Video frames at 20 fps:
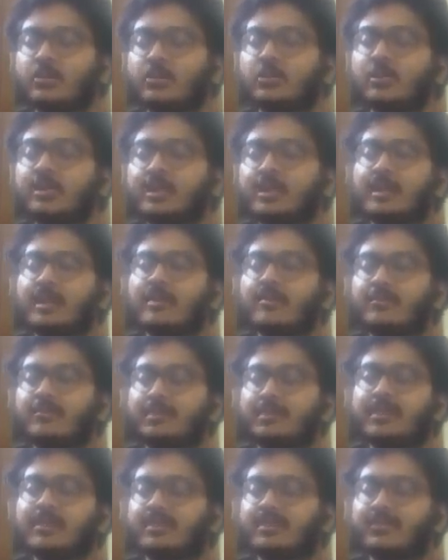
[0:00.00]
Could he have
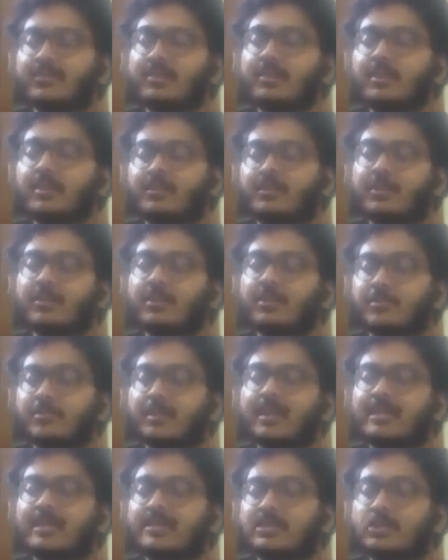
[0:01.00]
been the fear that
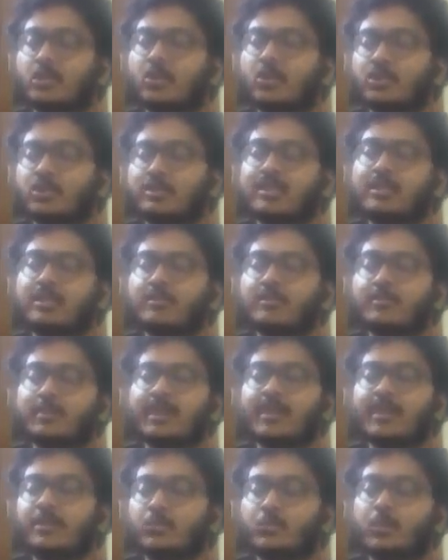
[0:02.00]
makes dogs out of
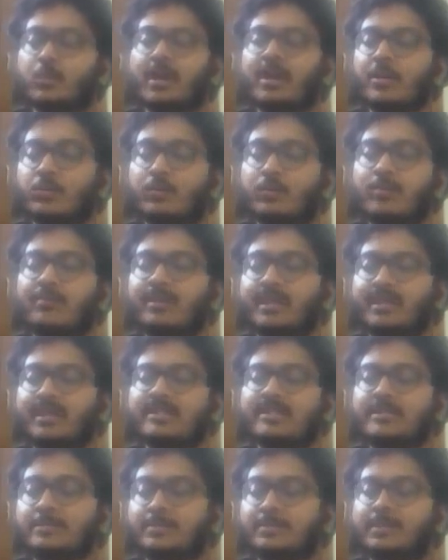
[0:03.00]
men while women
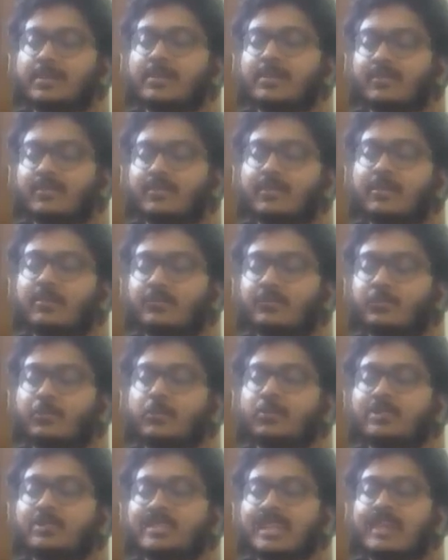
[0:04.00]
disappear, fear of what
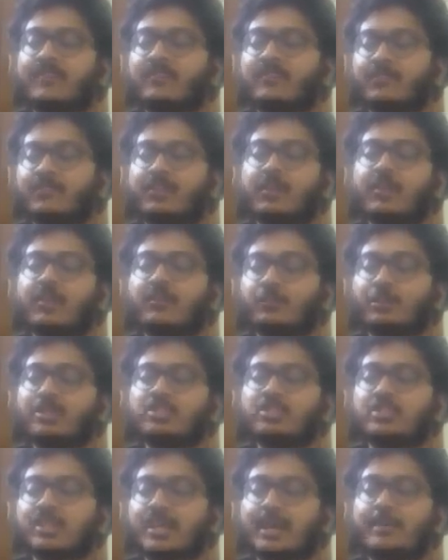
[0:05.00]
was left, fear of what's
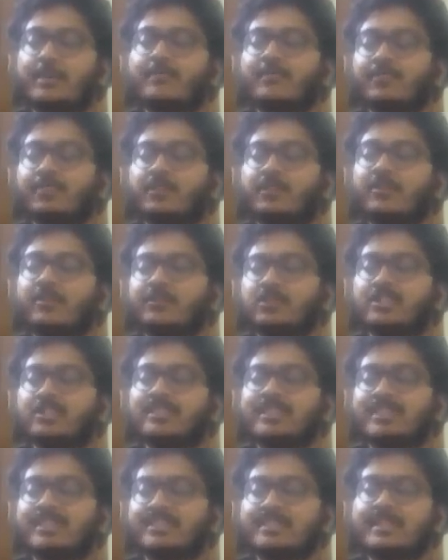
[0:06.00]
to come, fear of
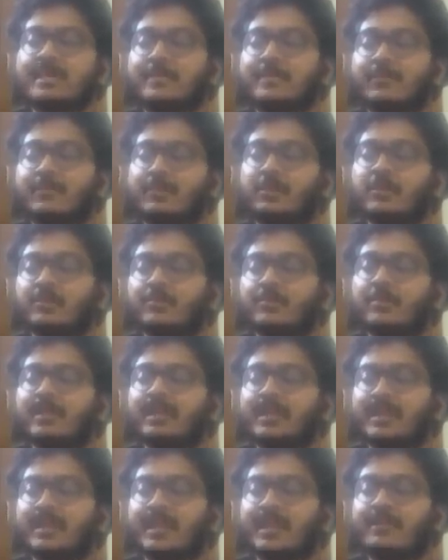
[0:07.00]
Jesus' name, fear of
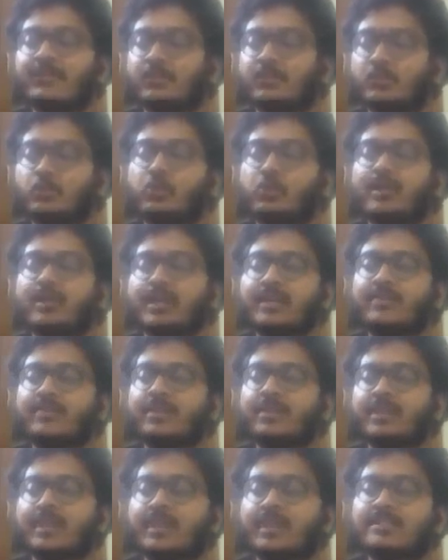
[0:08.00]
being left, rolling in
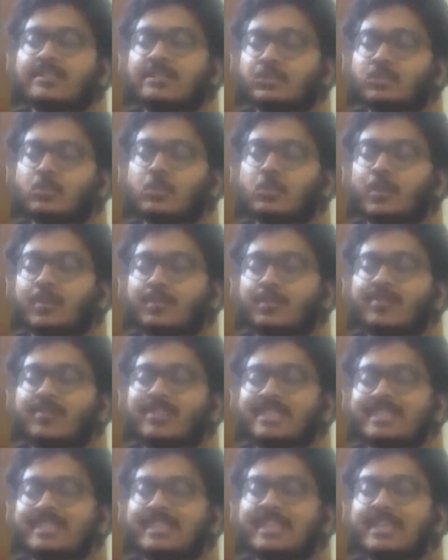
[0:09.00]
the dust, nowhere but the
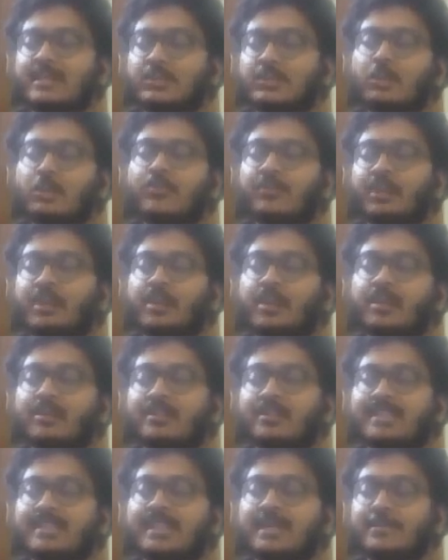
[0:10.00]
snake, not the
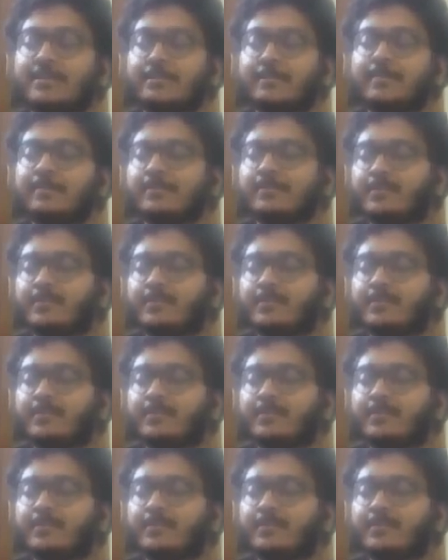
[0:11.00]
garden's name.